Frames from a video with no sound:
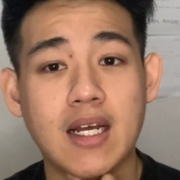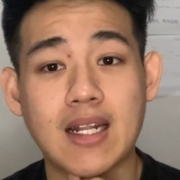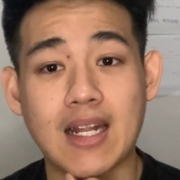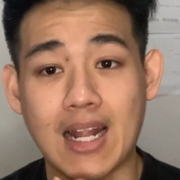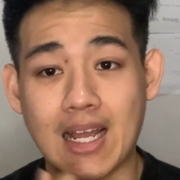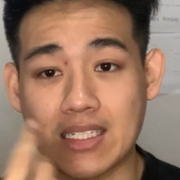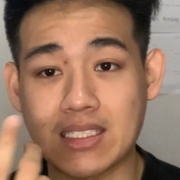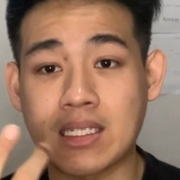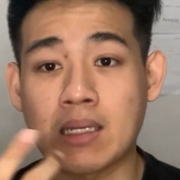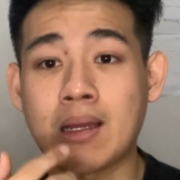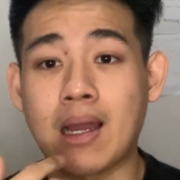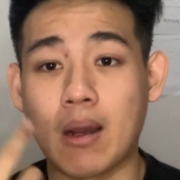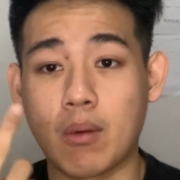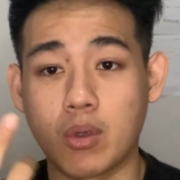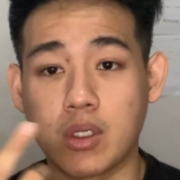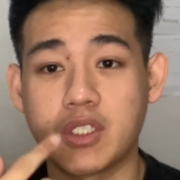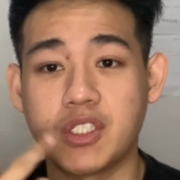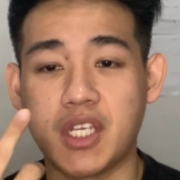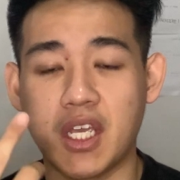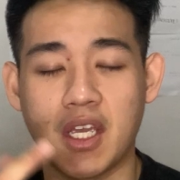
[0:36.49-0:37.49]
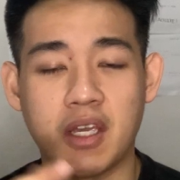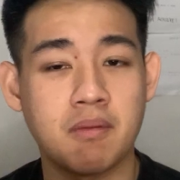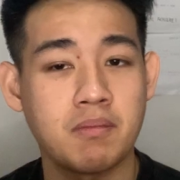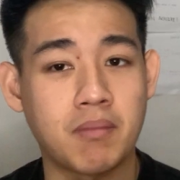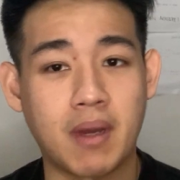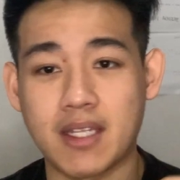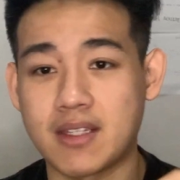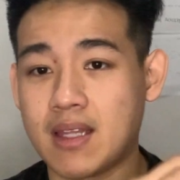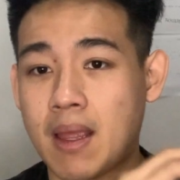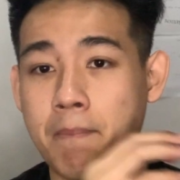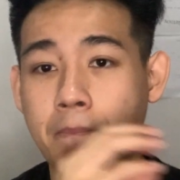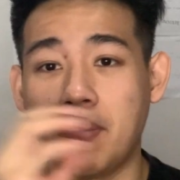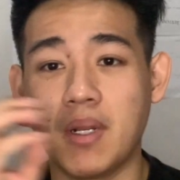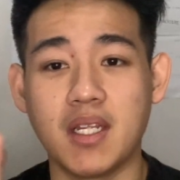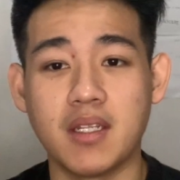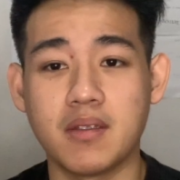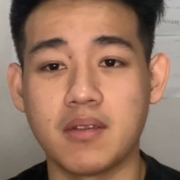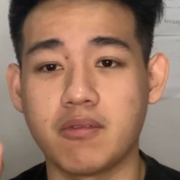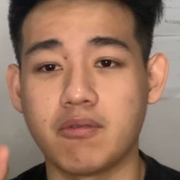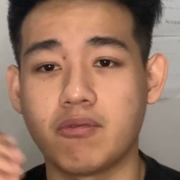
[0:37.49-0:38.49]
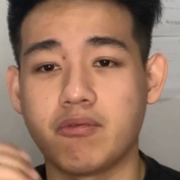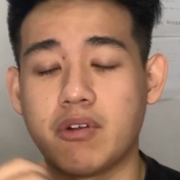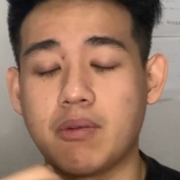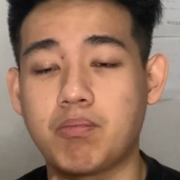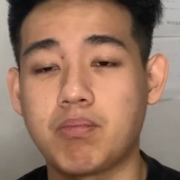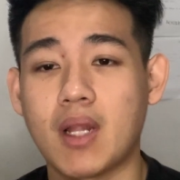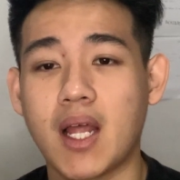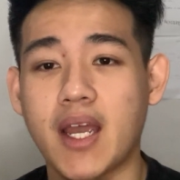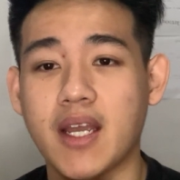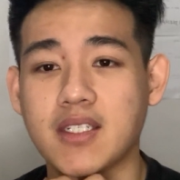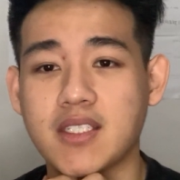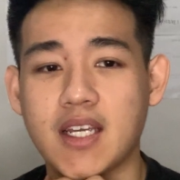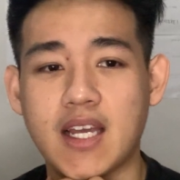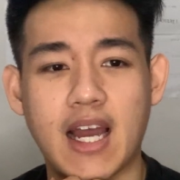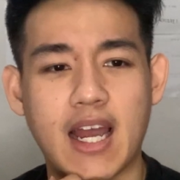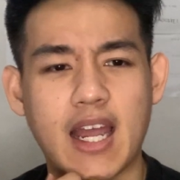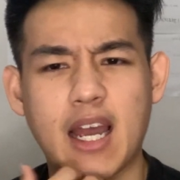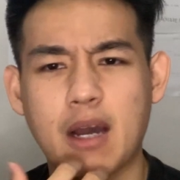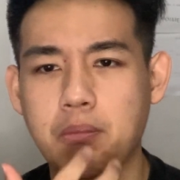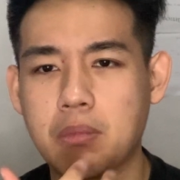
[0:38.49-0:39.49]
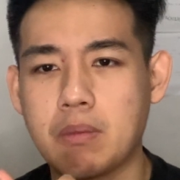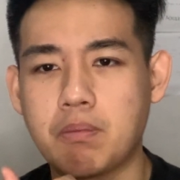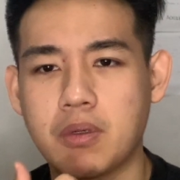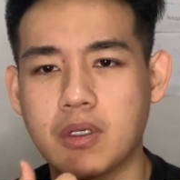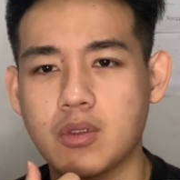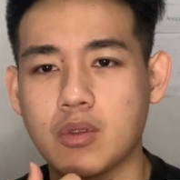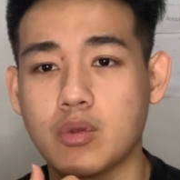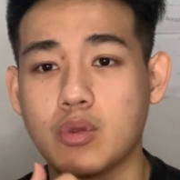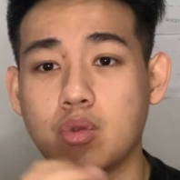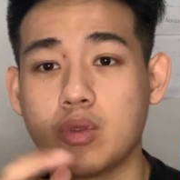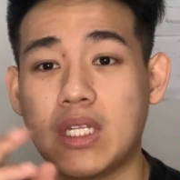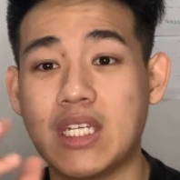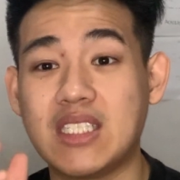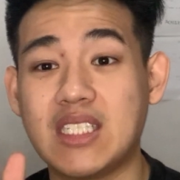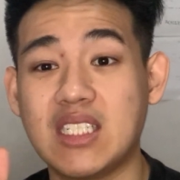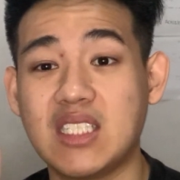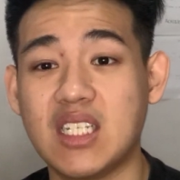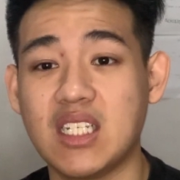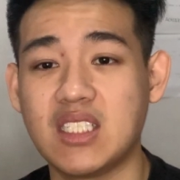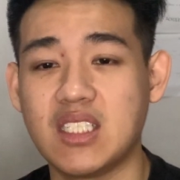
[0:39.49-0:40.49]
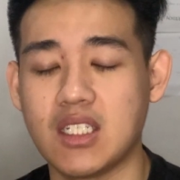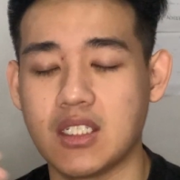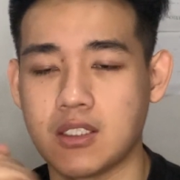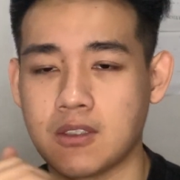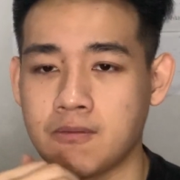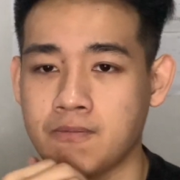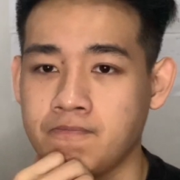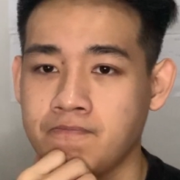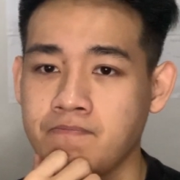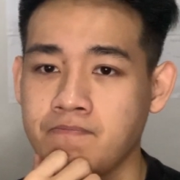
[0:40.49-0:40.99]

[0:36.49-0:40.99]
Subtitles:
Last time I will say my template reply, say I help people to do this.